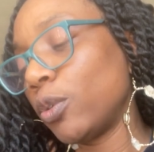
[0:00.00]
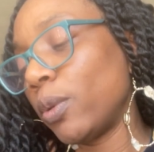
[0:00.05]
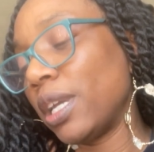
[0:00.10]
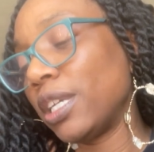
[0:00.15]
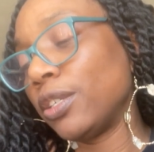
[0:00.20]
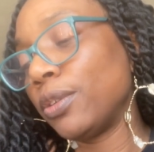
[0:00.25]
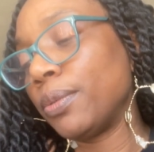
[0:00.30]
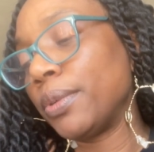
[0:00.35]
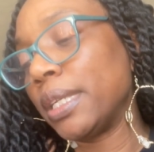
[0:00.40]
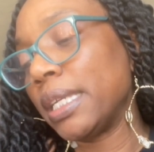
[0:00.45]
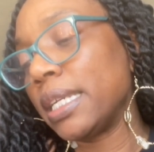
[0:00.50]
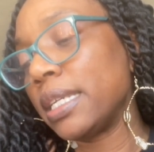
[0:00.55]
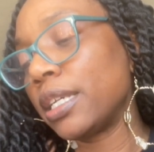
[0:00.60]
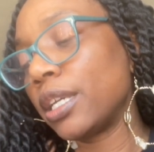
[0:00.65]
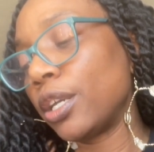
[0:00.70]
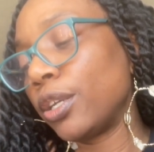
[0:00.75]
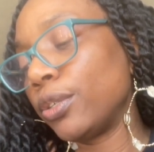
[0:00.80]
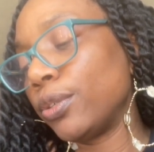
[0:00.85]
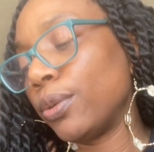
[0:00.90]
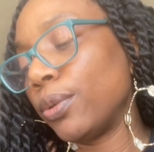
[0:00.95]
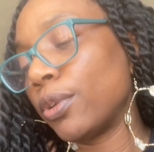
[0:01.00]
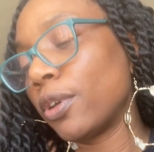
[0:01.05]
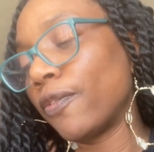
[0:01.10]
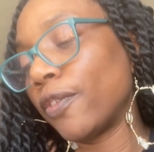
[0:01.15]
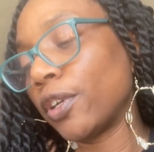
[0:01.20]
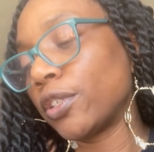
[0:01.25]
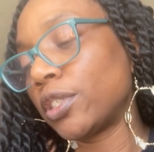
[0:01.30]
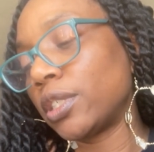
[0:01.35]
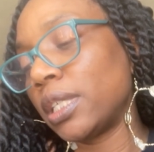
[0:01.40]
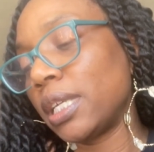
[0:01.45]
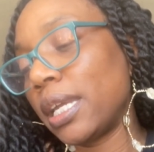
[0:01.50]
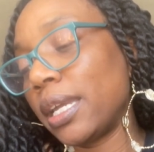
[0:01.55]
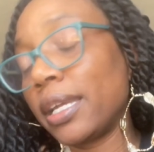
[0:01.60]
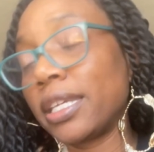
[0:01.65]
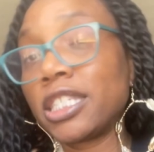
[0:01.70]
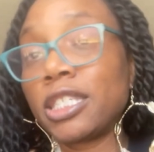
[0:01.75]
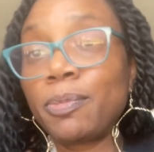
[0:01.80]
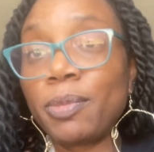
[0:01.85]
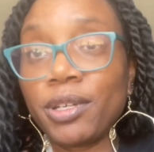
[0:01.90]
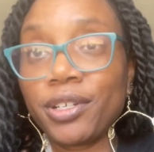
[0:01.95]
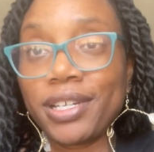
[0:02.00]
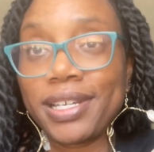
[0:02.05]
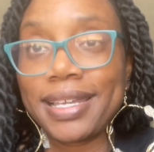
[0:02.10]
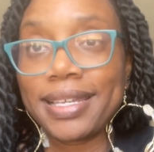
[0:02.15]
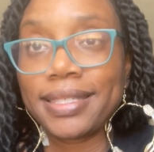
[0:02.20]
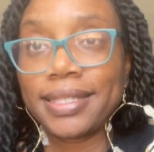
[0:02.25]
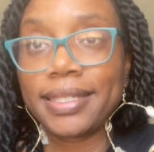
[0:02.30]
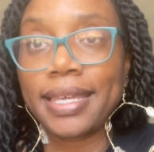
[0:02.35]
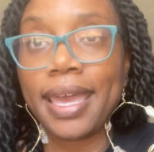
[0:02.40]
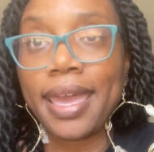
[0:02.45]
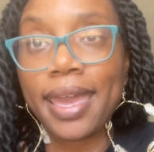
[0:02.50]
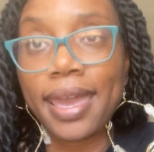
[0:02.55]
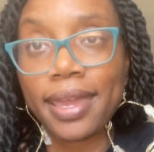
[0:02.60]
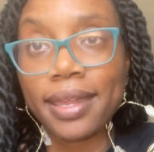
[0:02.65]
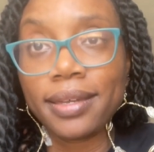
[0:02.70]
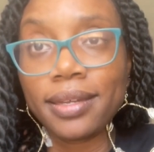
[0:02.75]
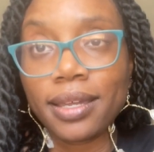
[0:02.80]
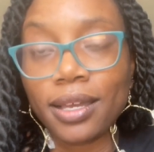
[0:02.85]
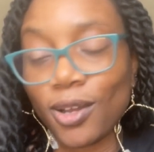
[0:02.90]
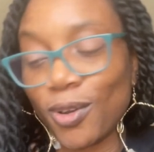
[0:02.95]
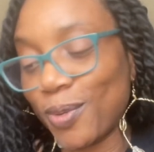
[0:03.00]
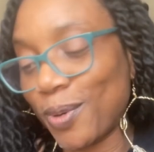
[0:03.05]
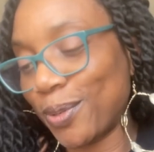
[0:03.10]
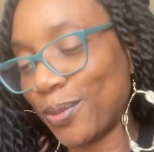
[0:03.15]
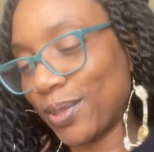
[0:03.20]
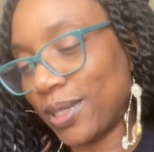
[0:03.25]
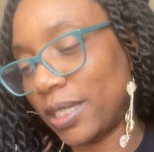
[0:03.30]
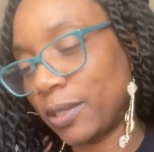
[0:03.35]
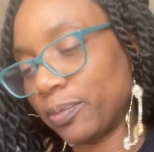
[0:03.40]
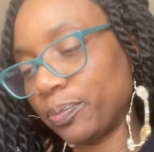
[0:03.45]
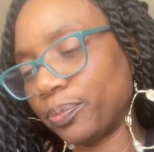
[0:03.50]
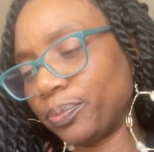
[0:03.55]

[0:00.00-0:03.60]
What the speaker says: a unique university experience," end quote.